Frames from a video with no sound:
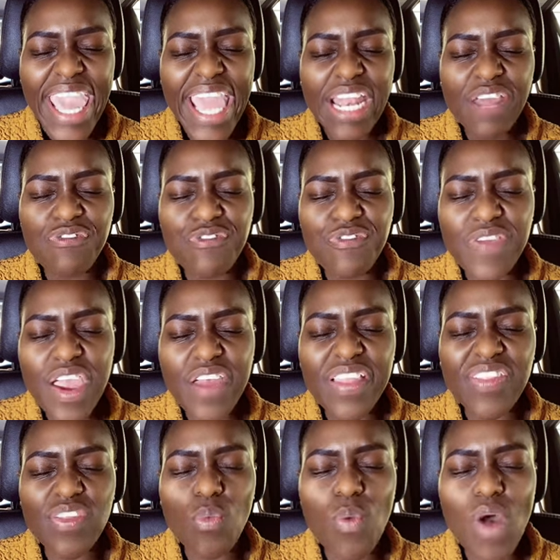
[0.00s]
any
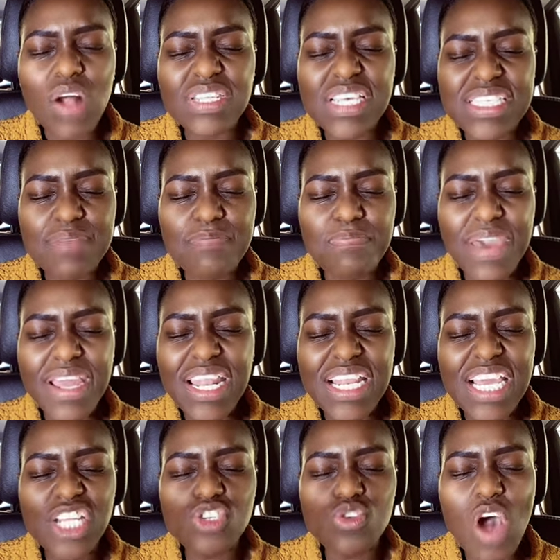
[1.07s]
fear that the world has
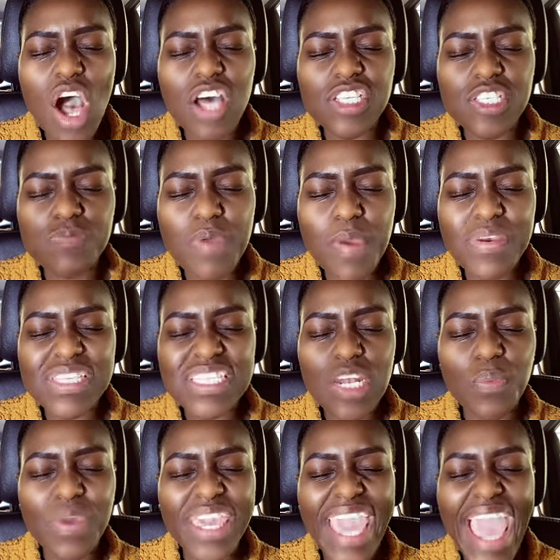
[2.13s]
embedded into our spirits
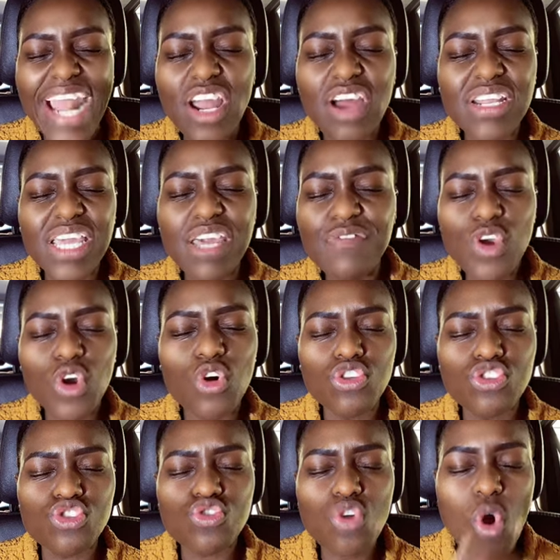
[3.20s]
that we cannot give you
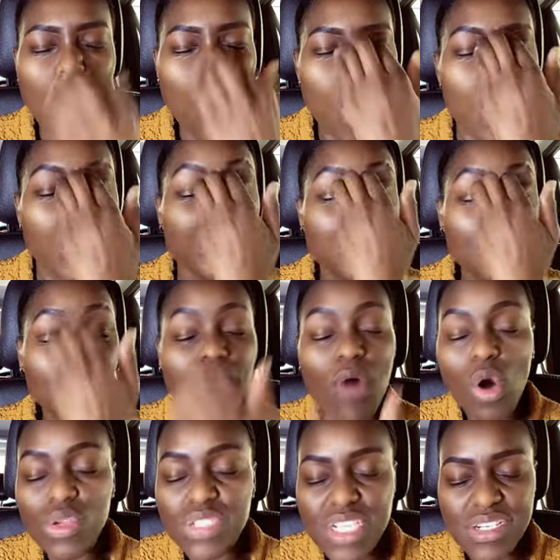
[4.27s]
control to
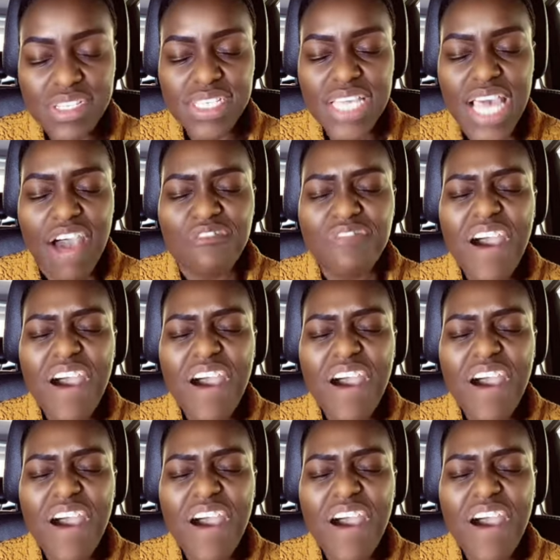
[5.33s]
mold us,